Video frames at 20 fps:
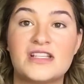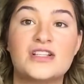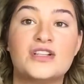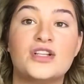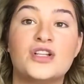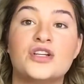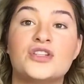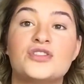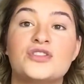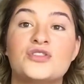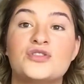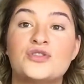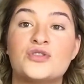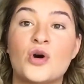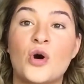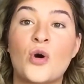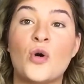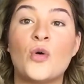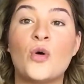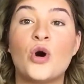It looks
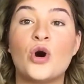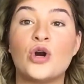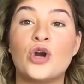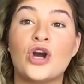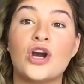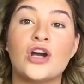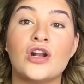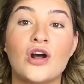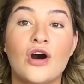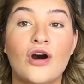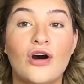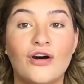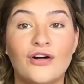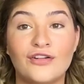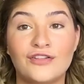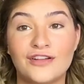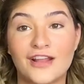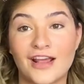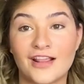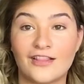so good
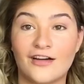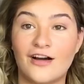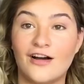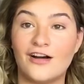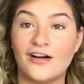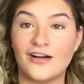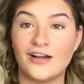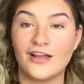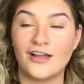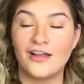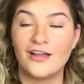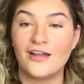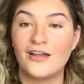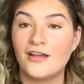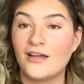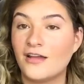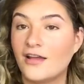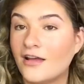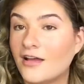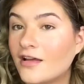all day long.
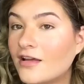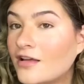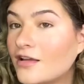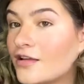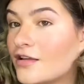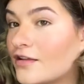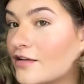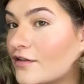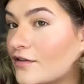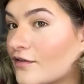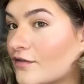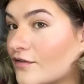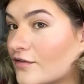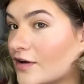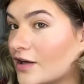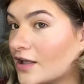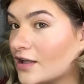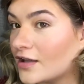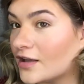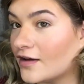
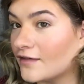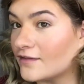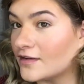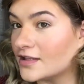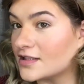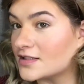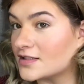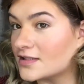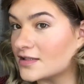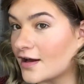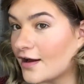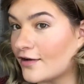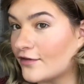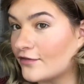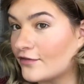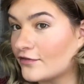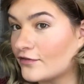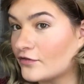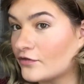Freaking love this stuff.